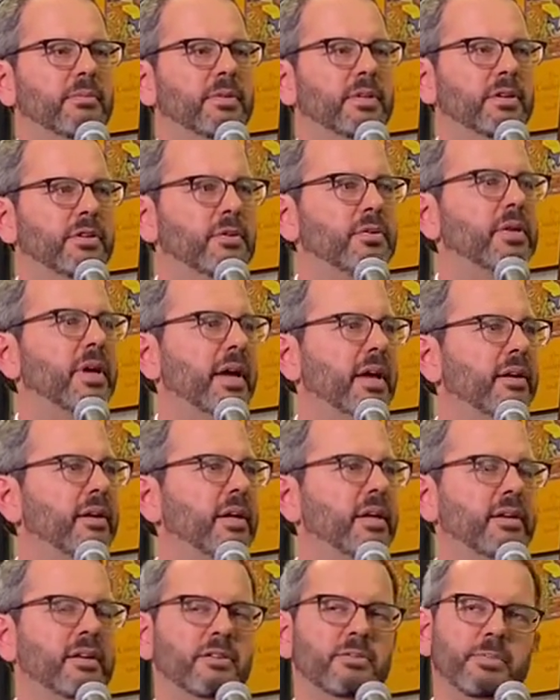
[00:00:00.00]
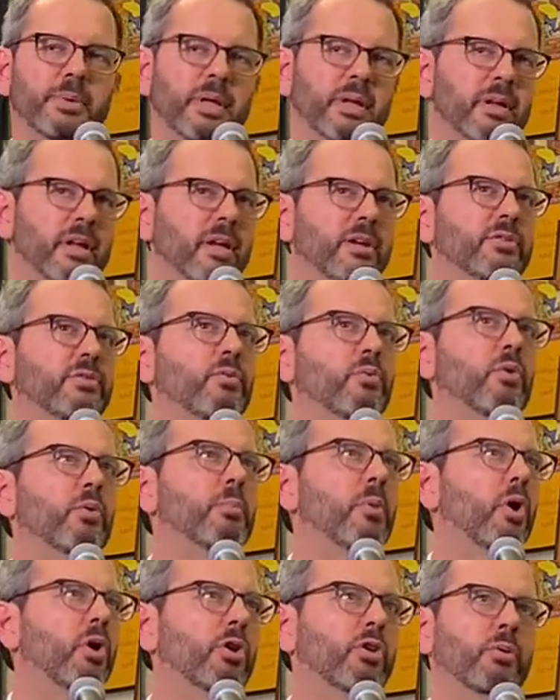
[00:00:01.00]
to do that. It has been a
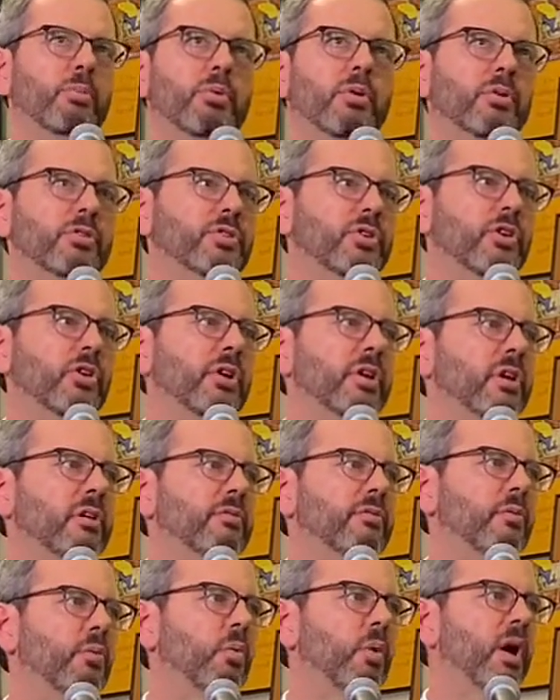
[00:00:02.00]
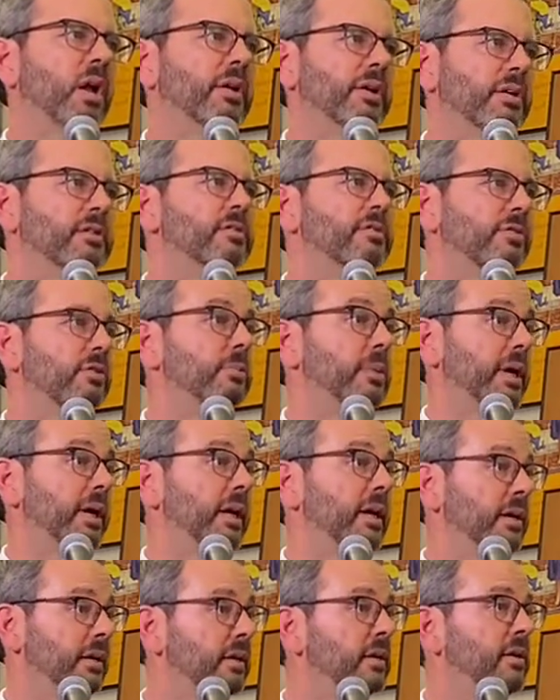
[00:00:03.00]
remarkable journey of wellness for
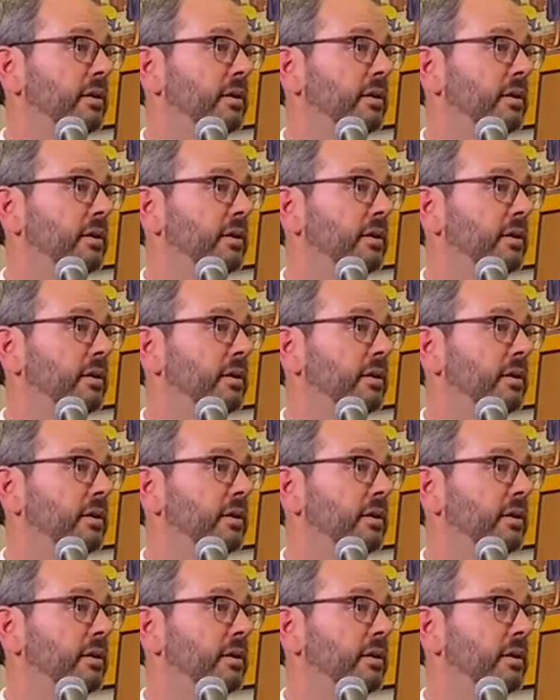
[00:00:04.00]
me,